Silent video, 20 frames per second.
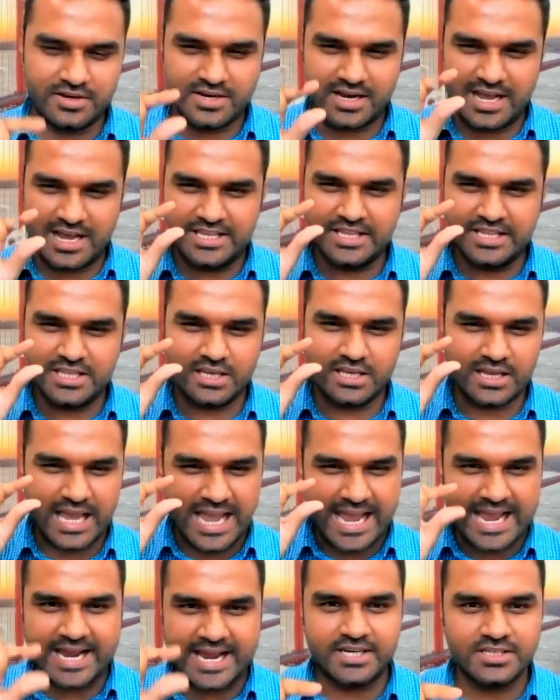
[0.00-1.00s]
tiny
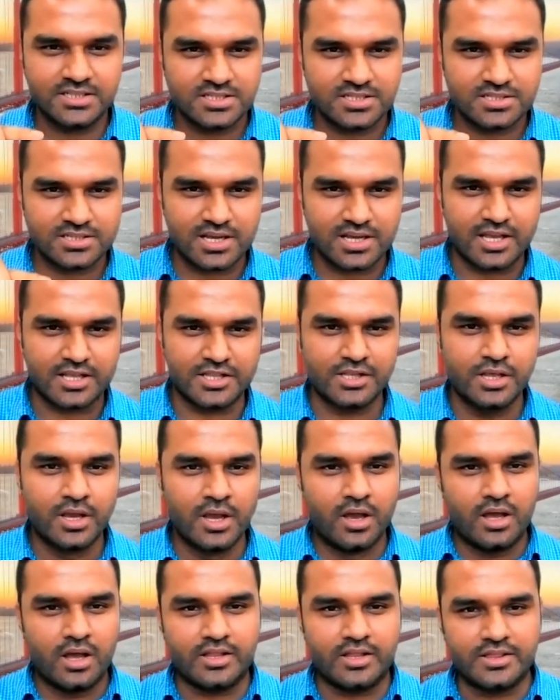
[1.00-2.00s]
ants, and
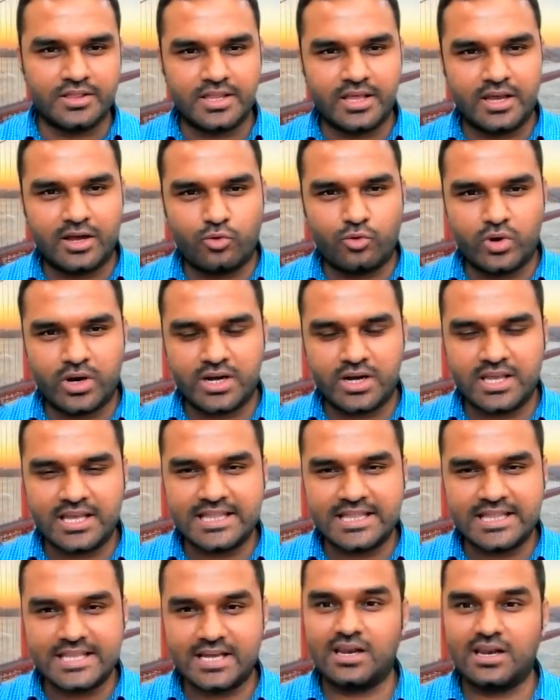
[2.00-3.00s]
they're
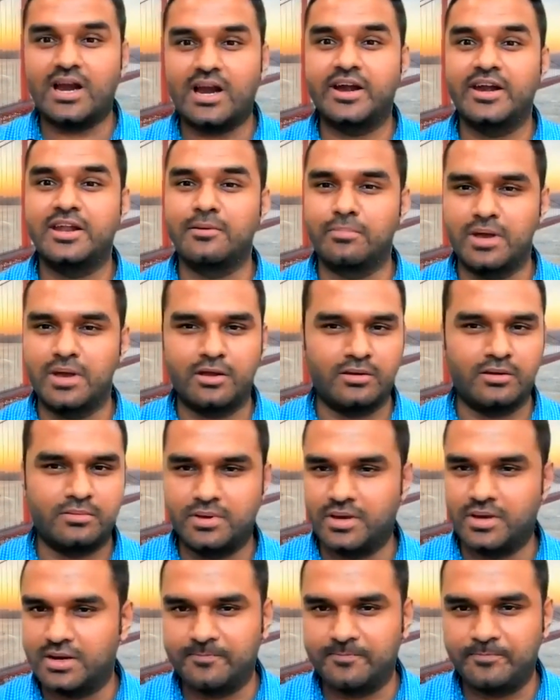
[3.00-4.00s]
learning
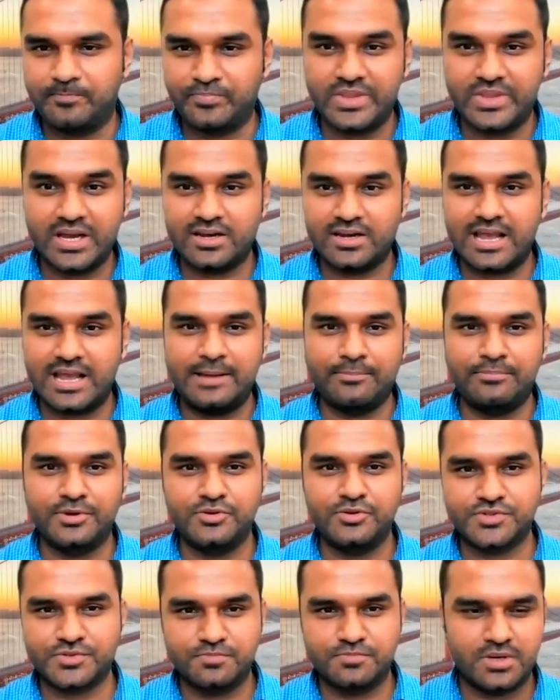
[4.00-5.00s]
behavior. That
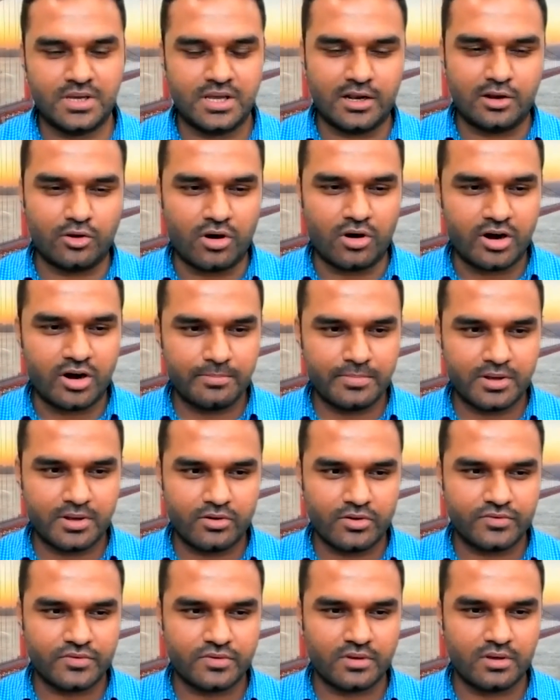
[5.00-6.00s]
amused me a lot
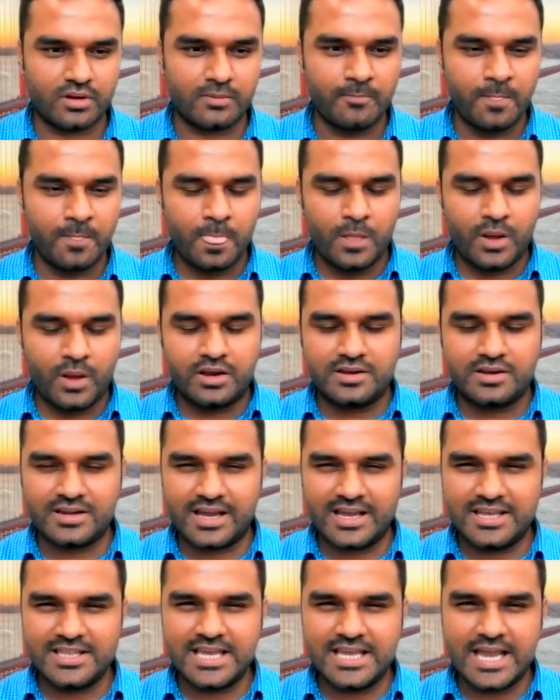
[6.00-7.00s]
because
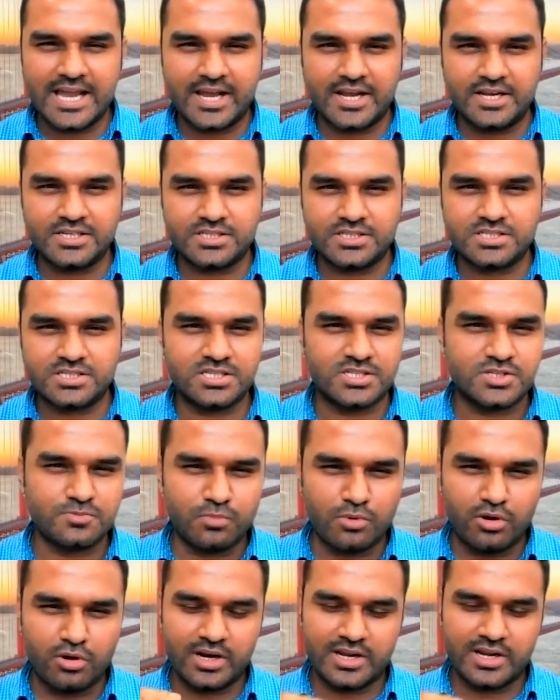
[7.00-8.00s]
tiny ants,
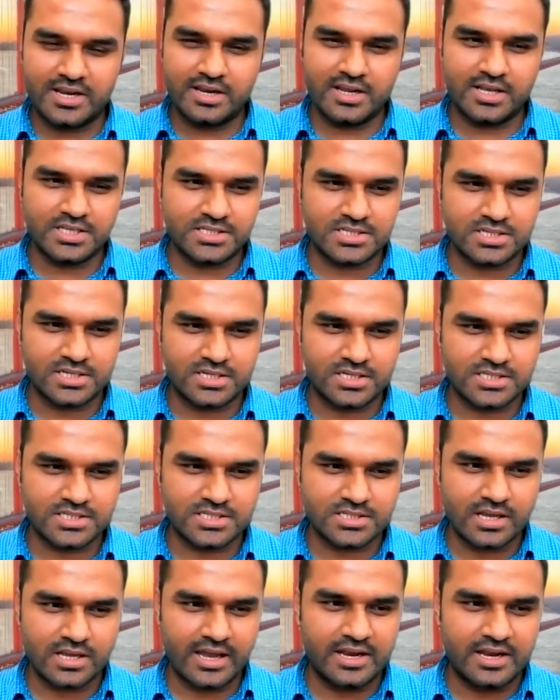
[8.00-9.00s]
small
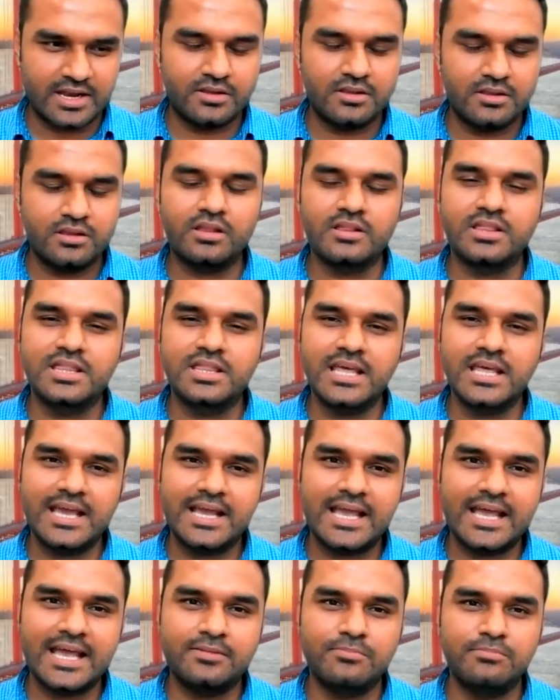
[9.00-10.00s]
creatures, and they
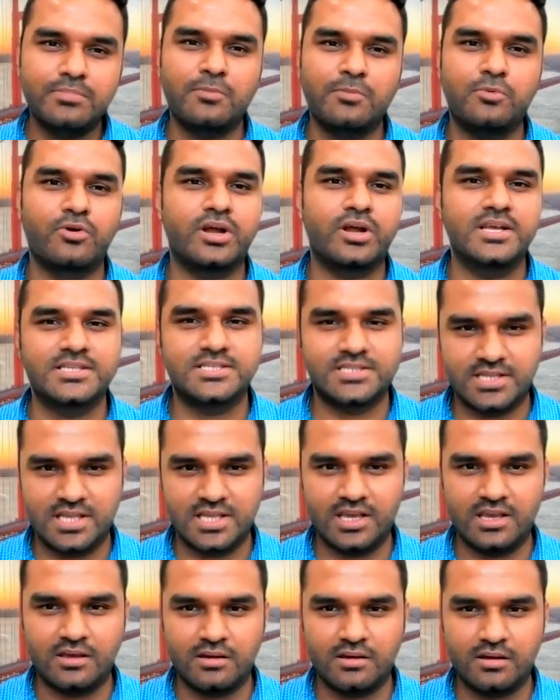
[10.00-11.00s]
can memorize
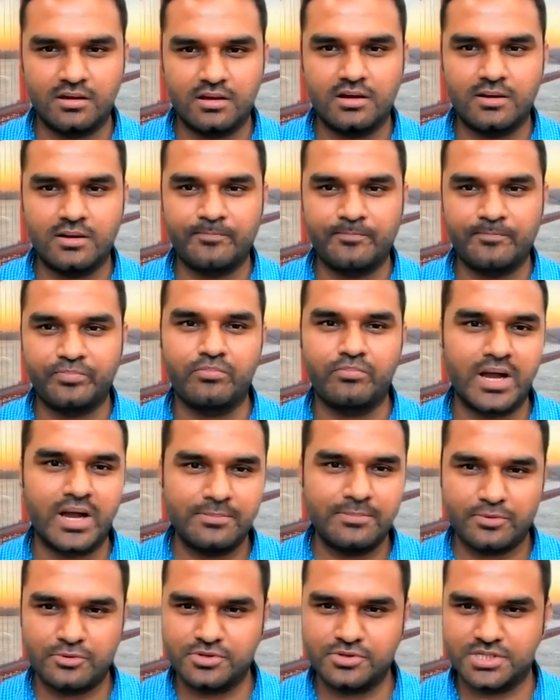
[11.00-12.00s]
things.
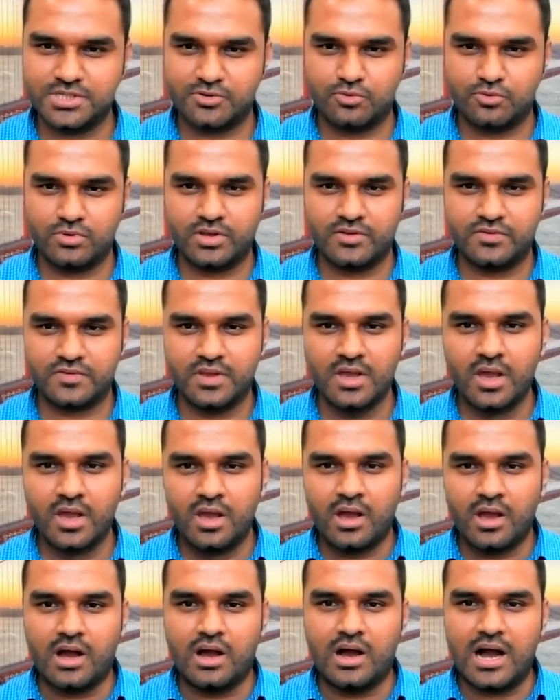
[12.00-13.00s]
My project was
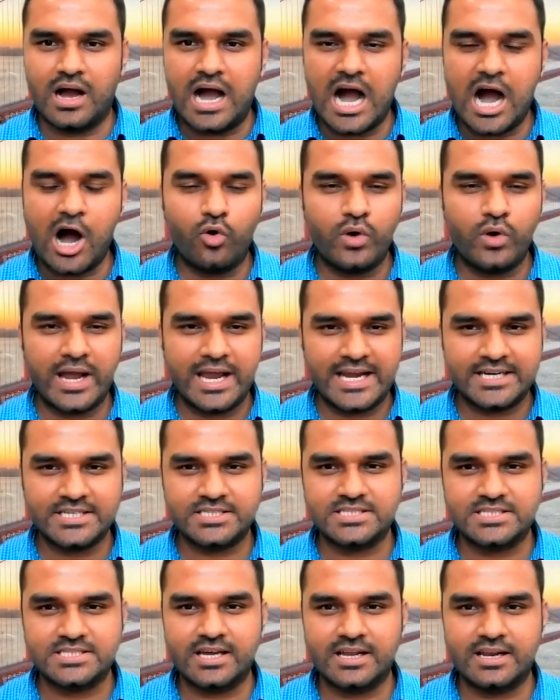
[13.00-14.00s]
how
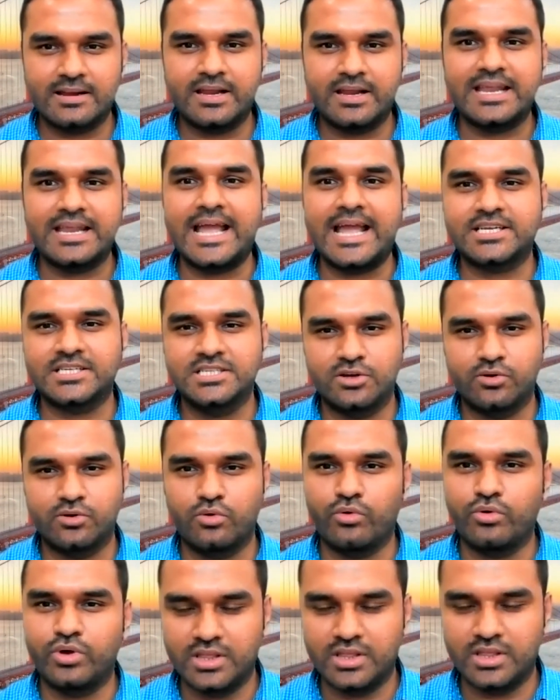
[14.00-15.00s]
ants are
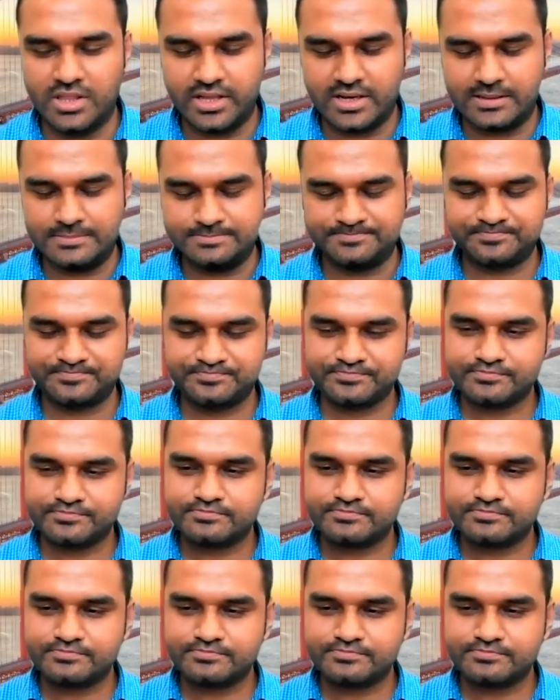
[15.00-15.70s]
reacting with the